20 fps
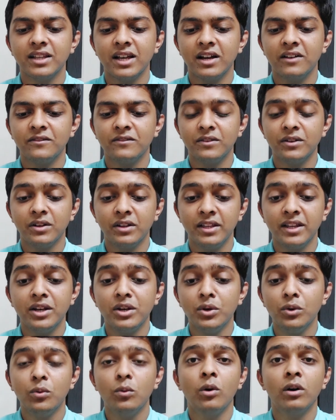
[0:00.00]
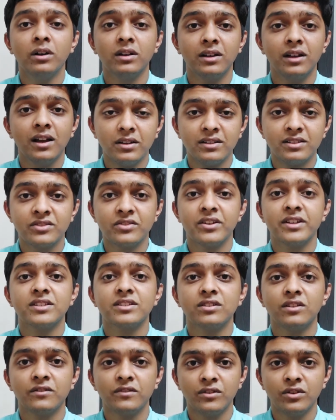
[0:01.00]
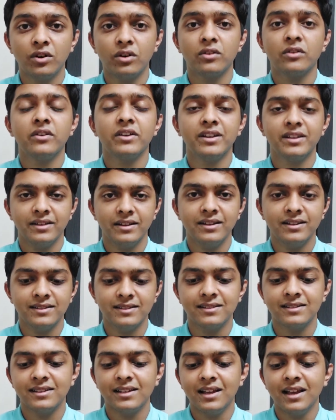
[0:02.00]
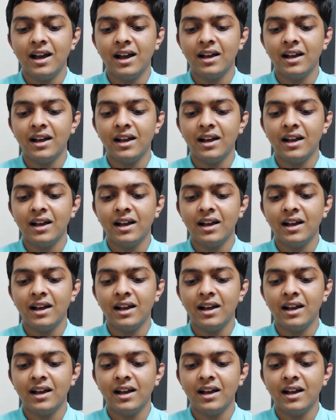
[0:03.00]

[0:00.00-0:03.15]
They know what the stress of doctoring is,